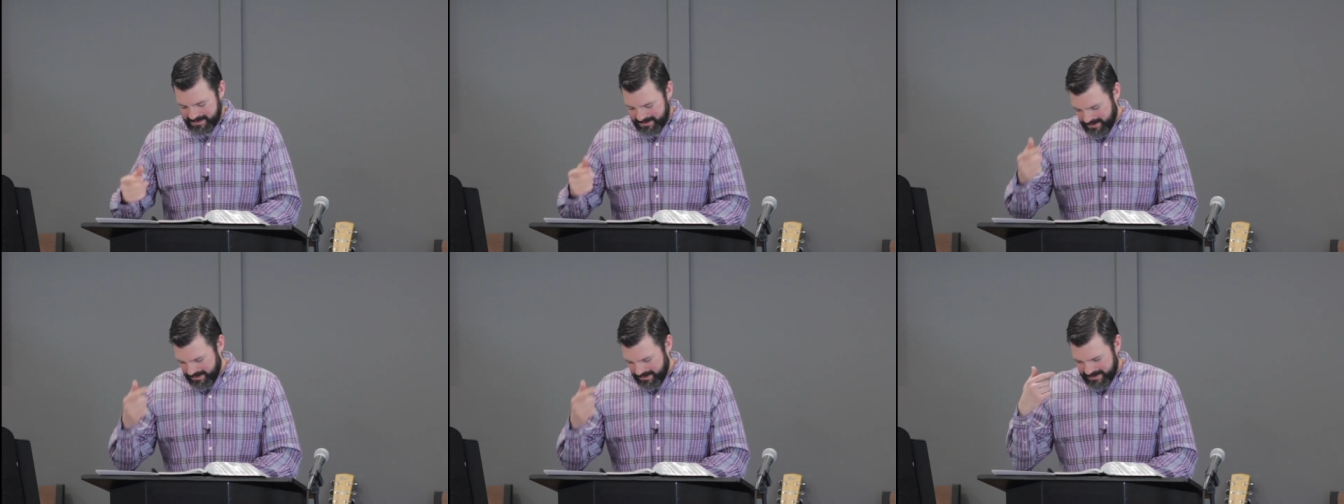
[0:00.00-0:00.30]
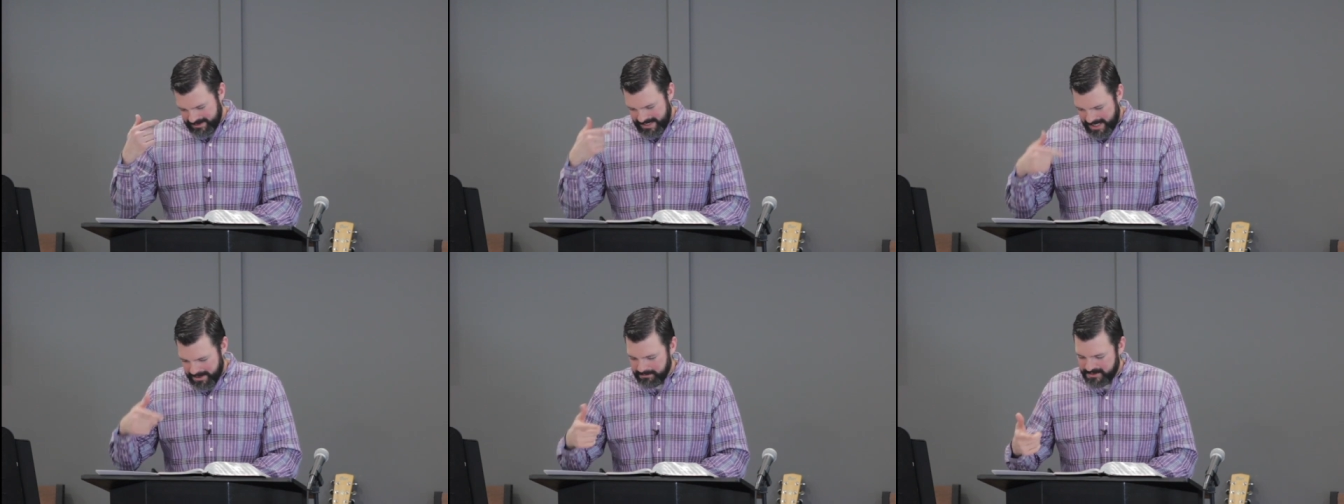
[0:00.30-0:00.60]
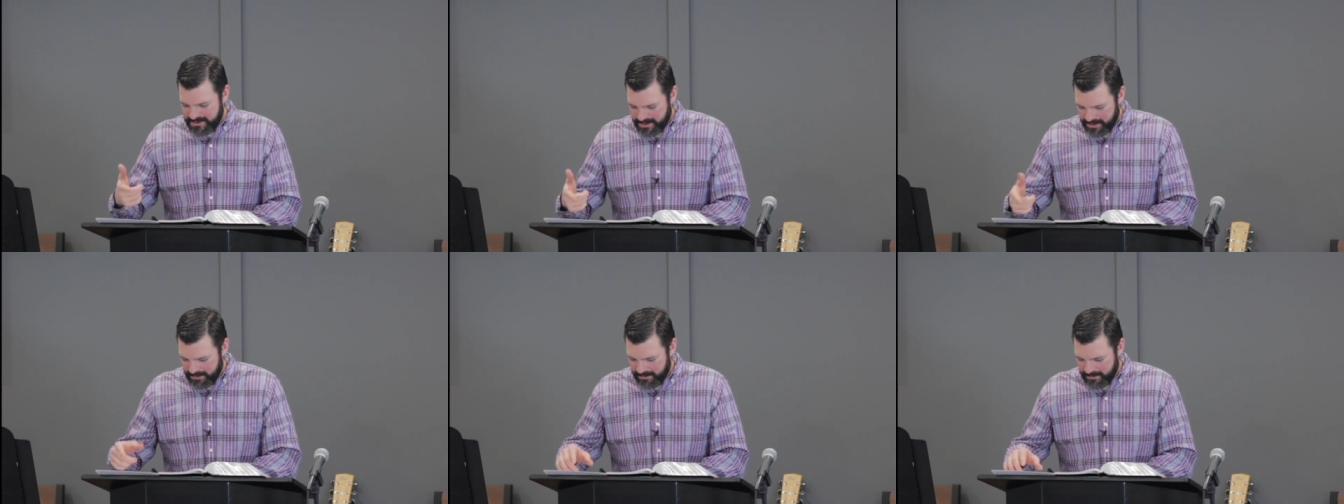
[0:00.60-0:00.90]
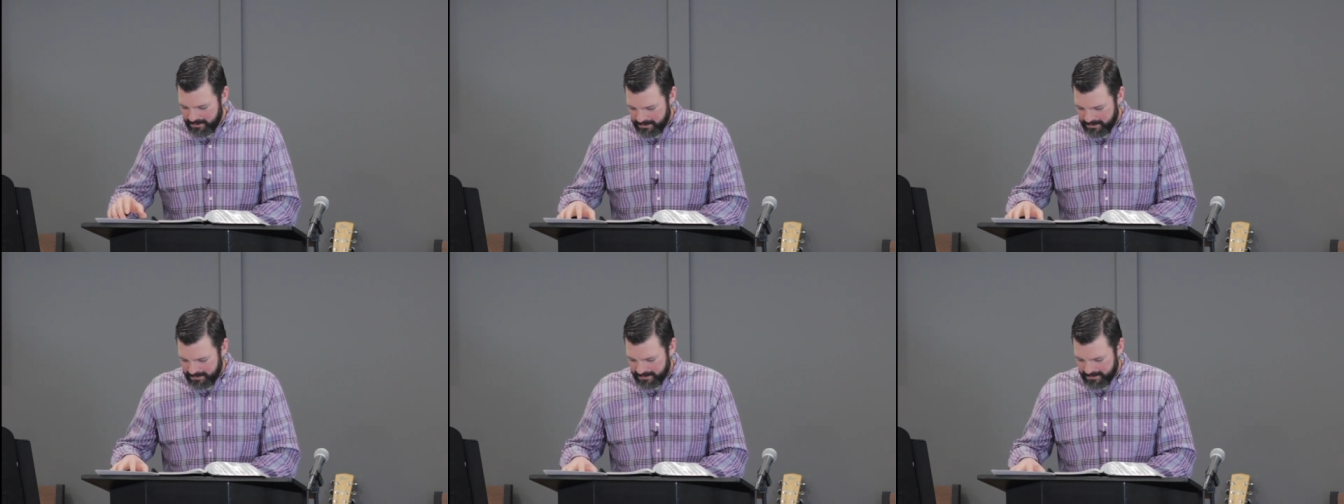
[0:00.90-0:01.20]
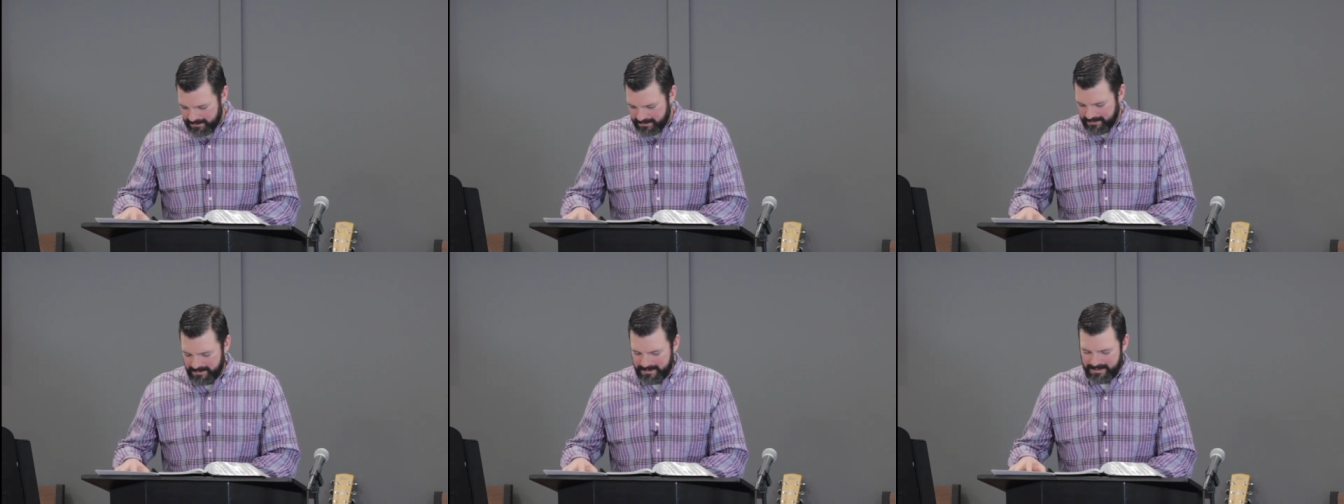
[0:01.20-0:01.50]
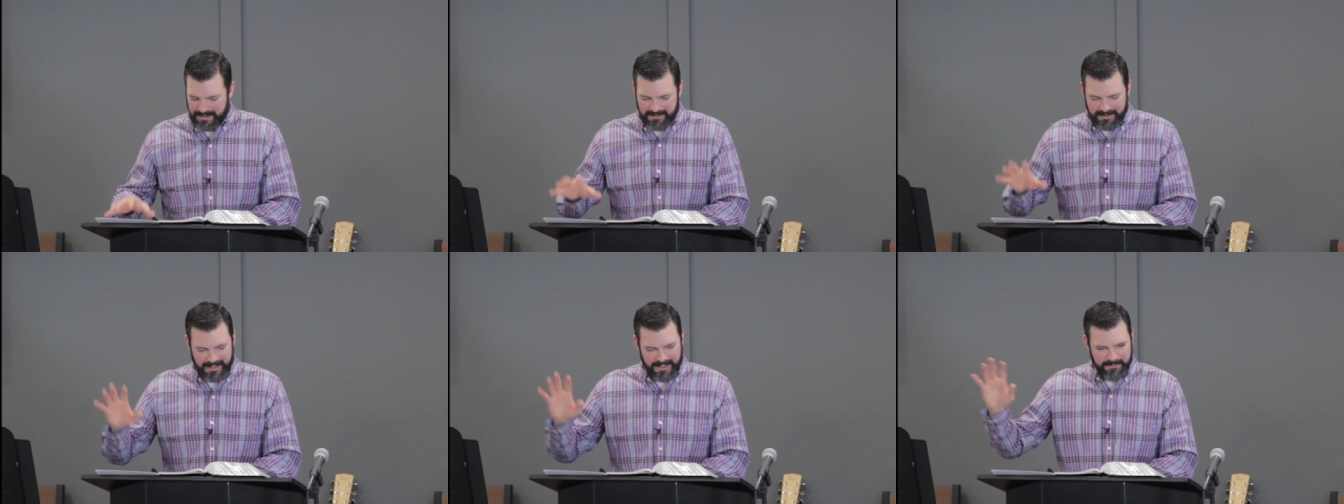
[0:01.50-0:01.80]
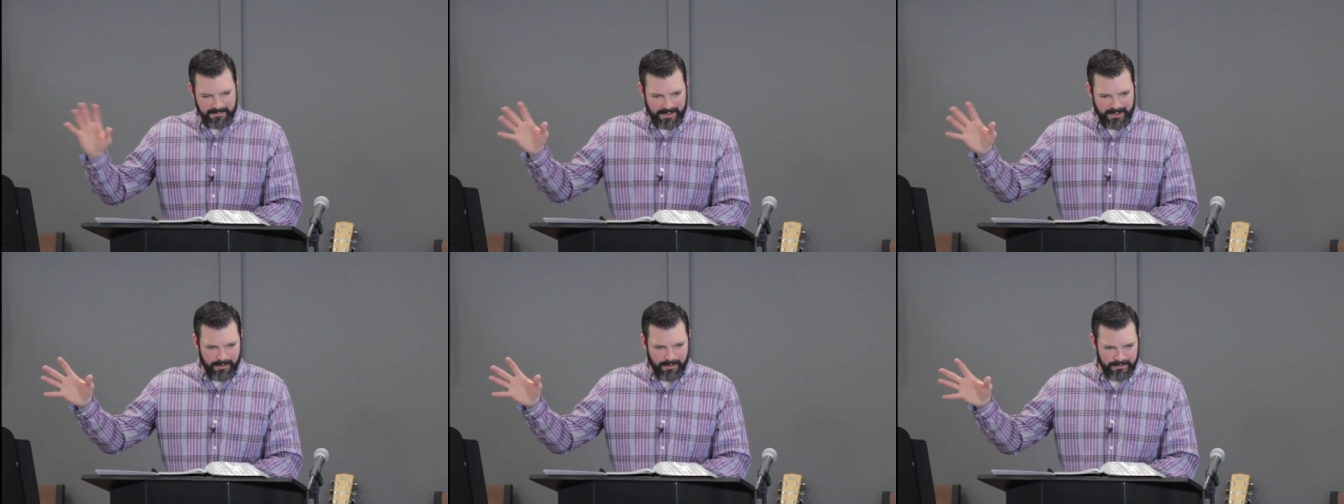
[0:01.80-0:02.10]
I came to uh, out
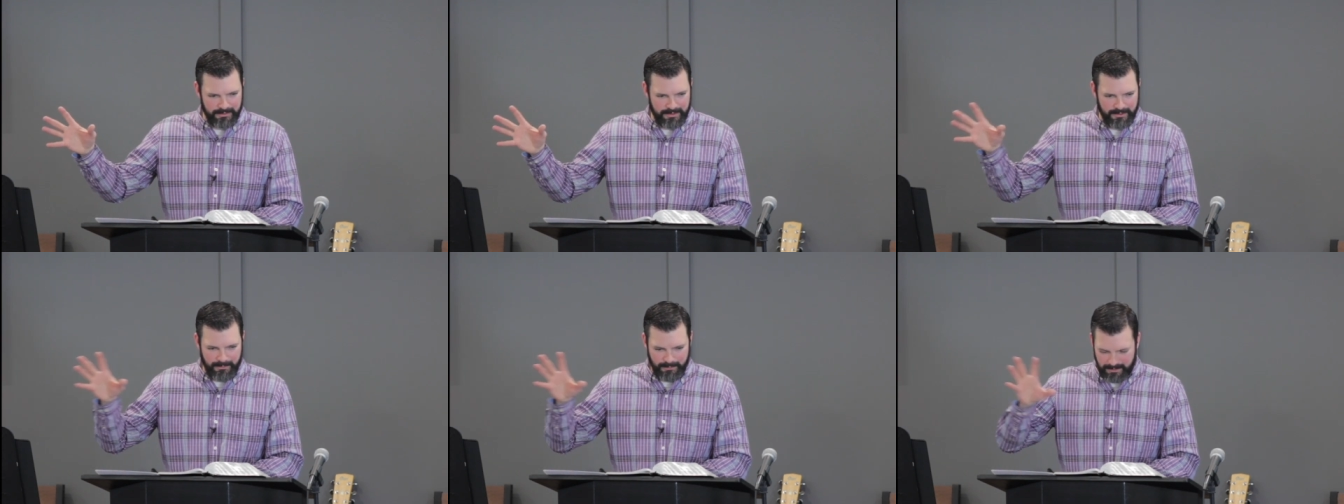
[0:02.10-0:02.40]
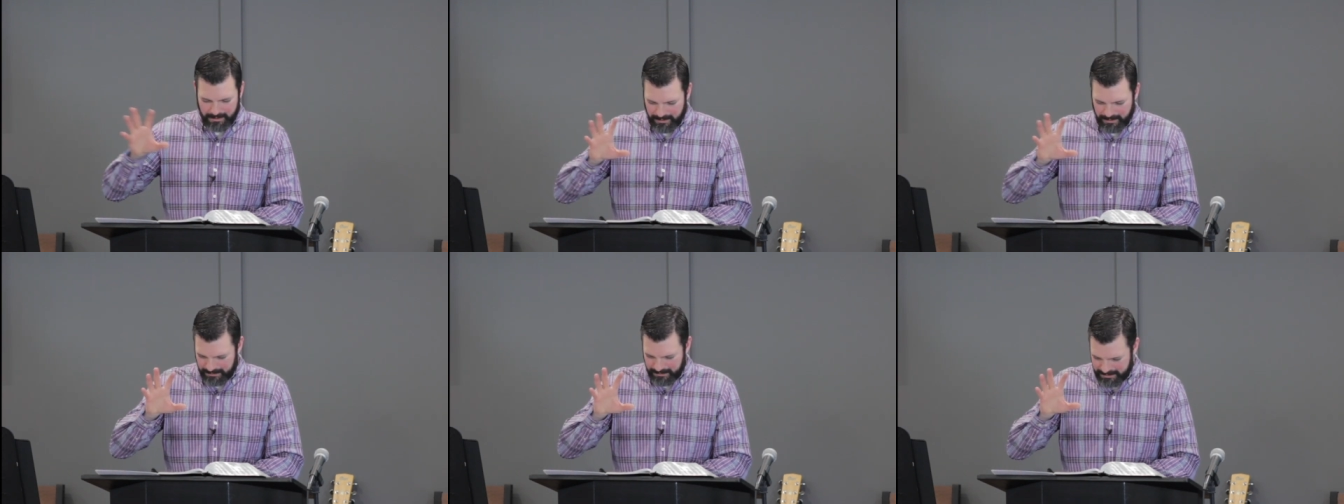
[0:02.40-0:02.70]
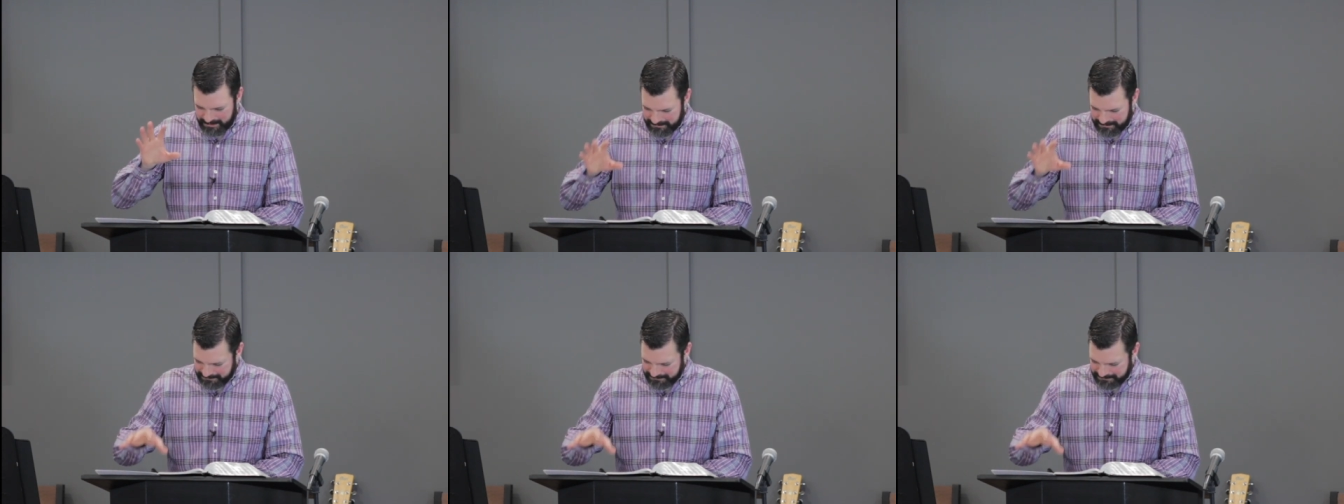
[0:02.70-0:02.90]
of my own little world.